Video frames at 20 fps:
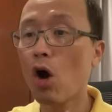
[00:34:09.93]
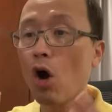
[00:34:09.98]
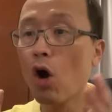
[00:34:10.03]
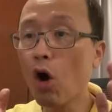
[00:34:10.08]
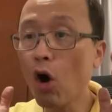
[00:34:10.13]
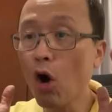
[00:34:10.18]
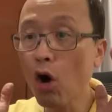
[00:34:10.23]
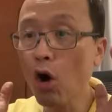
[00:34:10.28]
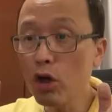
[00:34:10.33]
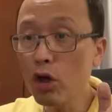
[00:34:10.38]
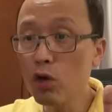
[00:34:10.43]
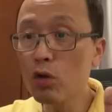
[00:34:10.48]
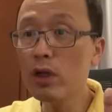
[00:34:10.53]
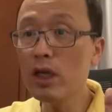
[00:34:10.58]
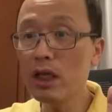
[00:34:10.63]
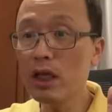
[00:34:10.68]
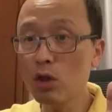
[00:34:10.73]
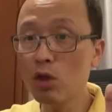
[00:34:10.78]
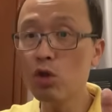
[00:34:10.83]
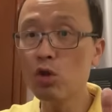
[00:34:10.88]
All you
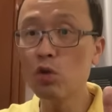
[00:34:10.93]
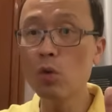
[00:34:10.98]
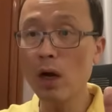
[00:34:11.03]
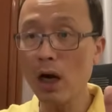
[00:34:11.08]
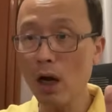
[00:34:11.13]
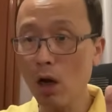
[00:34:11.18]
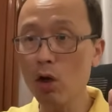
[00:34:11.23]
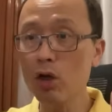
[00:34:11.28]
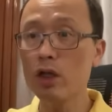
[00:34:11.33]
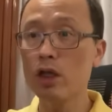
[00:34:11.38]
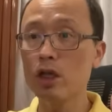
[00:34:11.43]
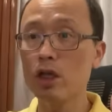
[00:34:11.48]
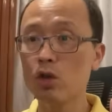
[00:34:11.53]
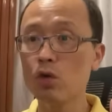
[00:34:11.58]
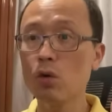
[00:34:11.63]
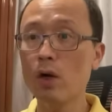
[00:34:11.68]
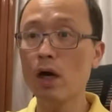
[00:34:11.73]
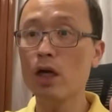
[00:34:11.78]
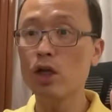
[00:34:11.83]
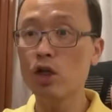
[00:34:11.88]
need to do,
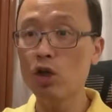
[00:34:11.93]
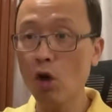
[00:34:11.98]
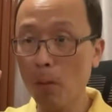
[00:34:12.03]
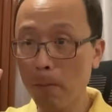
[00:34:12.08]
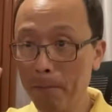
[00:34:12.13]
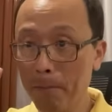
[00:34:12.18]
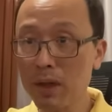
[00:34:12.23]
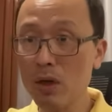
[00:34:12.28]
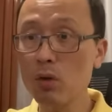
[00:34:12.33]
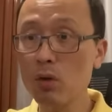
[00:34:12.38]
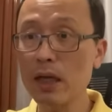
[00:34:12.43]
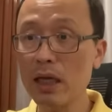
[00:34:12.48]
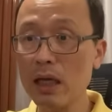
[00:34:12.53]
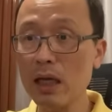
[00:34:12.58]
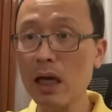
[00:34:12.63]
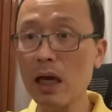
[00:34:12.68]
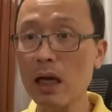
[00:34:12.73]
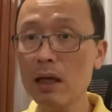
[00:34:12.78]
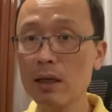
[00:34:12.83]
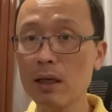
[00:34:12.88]
your building,
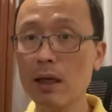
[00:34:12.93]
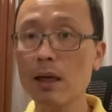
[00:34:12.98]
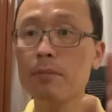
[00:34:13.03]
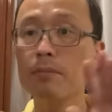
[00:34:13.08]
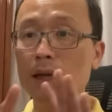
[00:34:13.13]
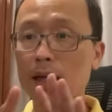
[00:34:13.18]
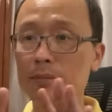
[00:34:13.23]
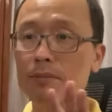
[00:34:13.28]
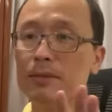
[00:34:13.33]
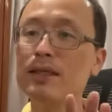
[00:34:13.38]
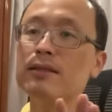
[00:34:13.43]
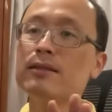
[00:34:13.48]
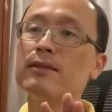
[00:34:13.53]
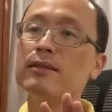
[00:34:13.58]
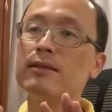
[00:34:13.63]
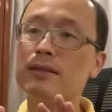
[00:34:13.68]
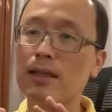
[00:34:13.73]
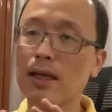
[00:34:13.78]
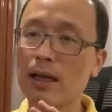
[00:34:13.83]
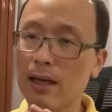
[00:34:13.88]
just
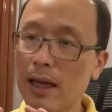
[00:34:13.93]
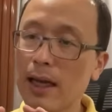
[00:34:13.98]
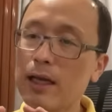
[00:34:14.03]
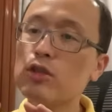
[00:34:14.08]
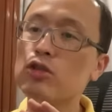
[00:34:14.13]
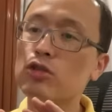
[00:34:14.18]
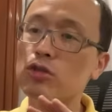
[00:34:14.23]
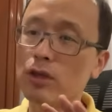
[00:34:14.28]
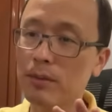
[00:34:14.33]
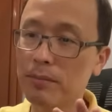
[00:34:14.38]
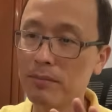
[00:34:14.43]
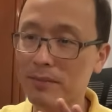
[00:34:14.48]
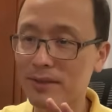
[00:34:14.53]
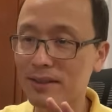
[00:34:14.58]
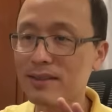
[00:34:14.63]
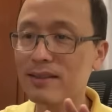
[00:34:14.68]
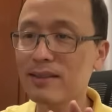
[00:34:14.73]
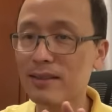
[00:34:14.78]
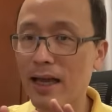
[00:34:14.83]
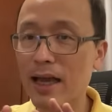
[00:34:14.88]
extreme,
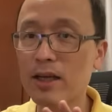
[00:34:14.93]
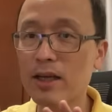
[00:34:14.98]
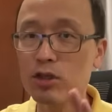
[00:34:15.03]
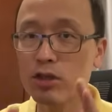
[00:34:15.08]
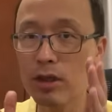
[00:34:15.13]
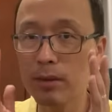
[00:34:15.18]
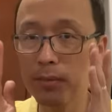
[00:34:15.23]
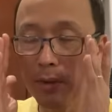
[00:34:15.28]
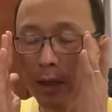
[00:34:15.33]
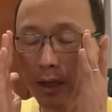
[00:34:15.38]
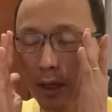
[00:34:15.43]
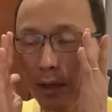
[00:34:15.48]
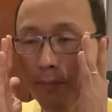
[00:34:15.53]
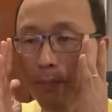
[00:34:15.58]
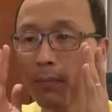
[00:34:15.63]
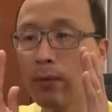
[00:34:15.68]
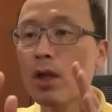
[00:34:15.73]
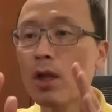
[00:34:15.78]
okay.